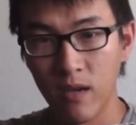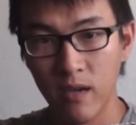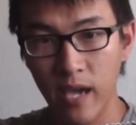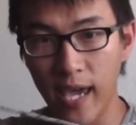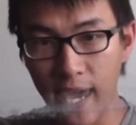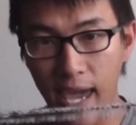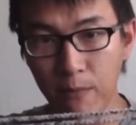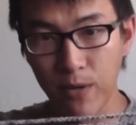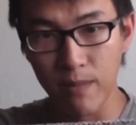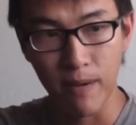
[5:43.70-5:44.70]
It came
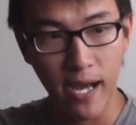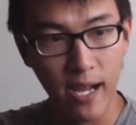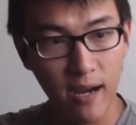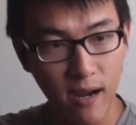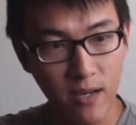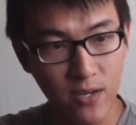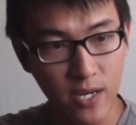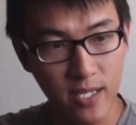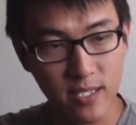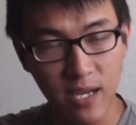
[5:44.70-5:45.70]
with my
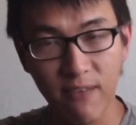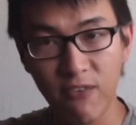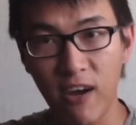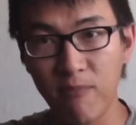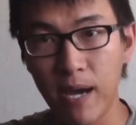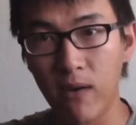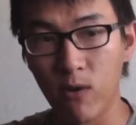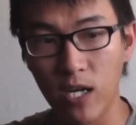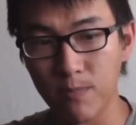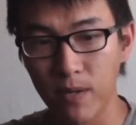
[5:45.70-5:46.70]
175-pound
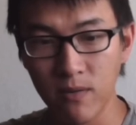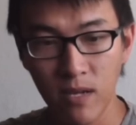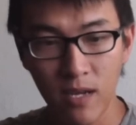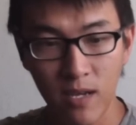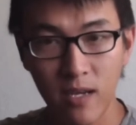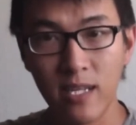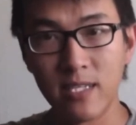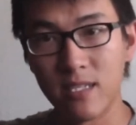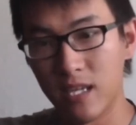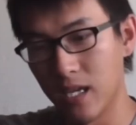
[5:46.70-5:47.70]
crossbow. This
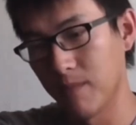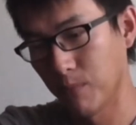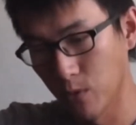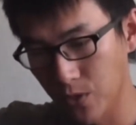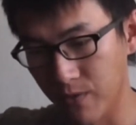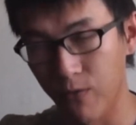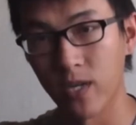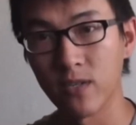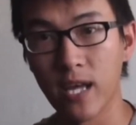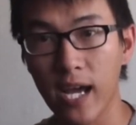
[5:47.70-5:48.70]
is the pull string for
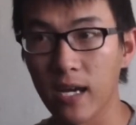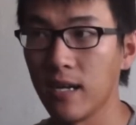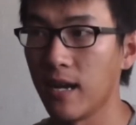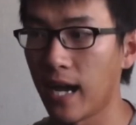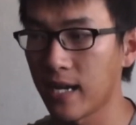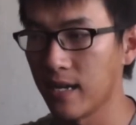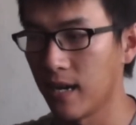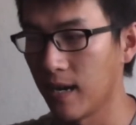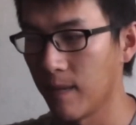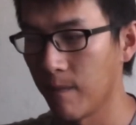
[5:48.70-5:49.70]
it, so that I could
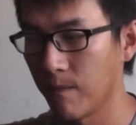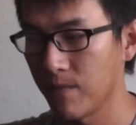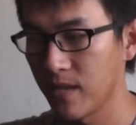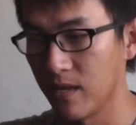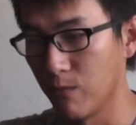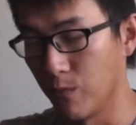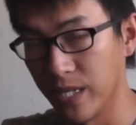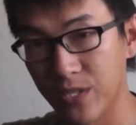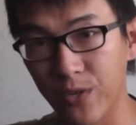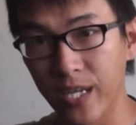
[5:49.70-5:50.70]

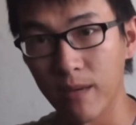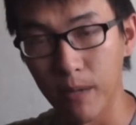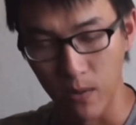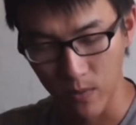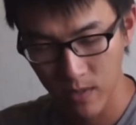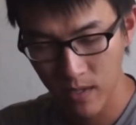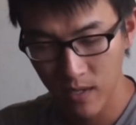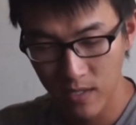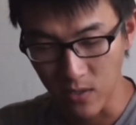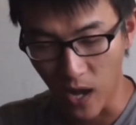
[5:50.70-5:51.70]
restring the bow.
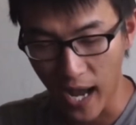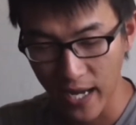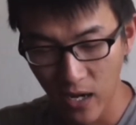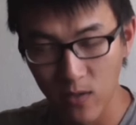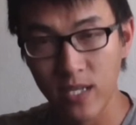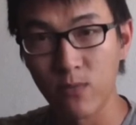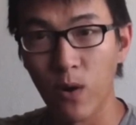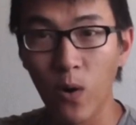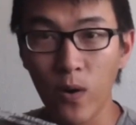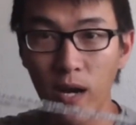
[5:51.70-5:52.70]
So I know this will
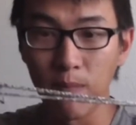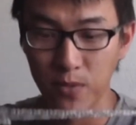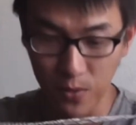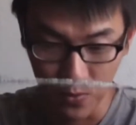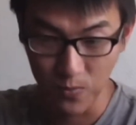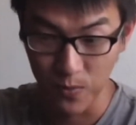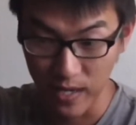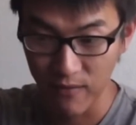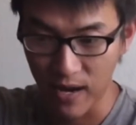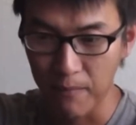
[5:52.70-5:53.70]
hold up to
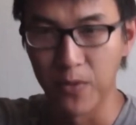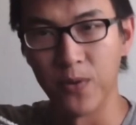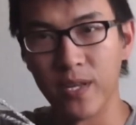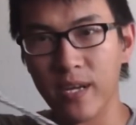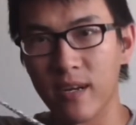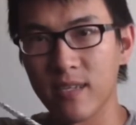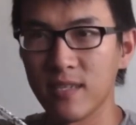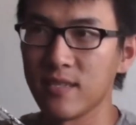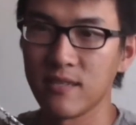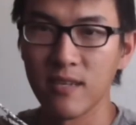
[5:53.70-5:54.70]
whatever I'm doing here, because
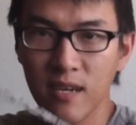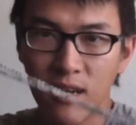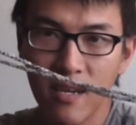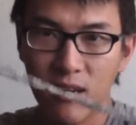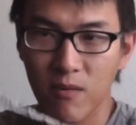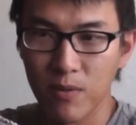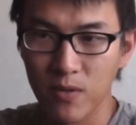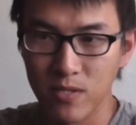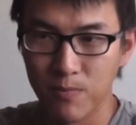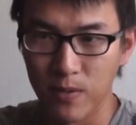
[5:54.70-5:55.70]
it's, you know,
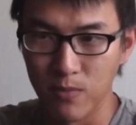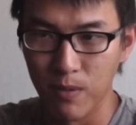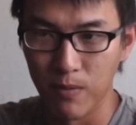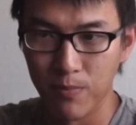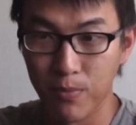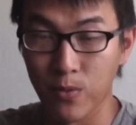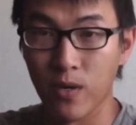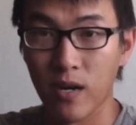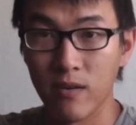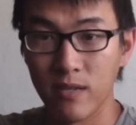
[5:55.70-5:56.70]
it's supposed to be able to pull
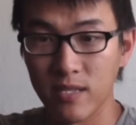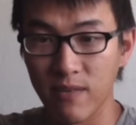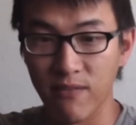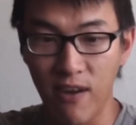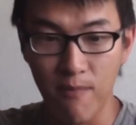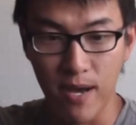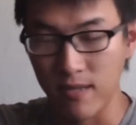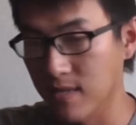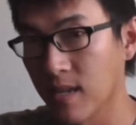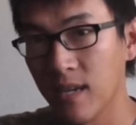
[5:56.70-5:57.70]
175
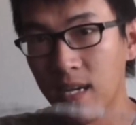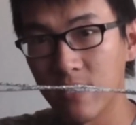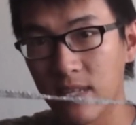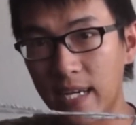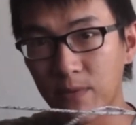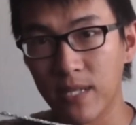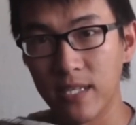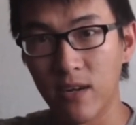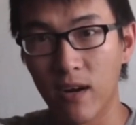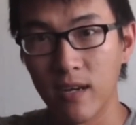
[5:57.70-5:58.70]
pounds. So that's what
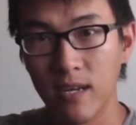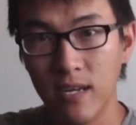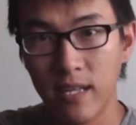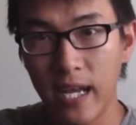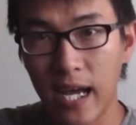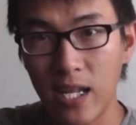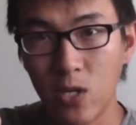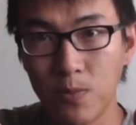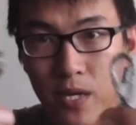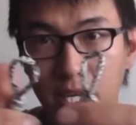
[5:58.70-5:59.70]
these are. They got
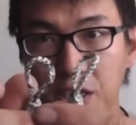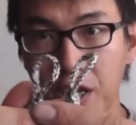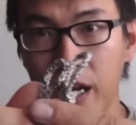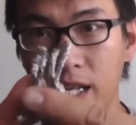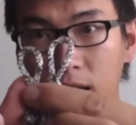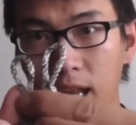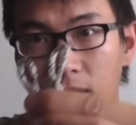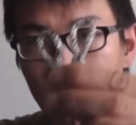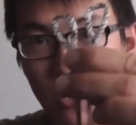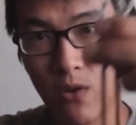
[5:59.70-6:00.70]
loops on each end, and
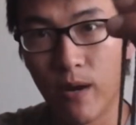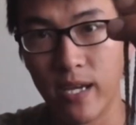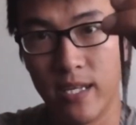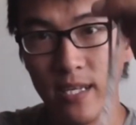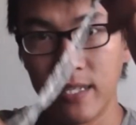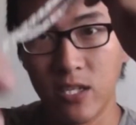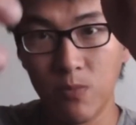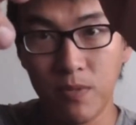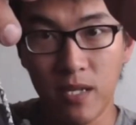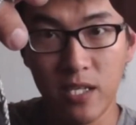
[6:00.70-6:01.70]
I'll show you why you need these
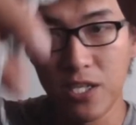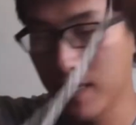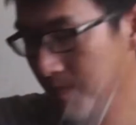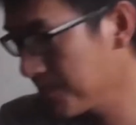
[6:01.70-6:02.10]
loops on each end.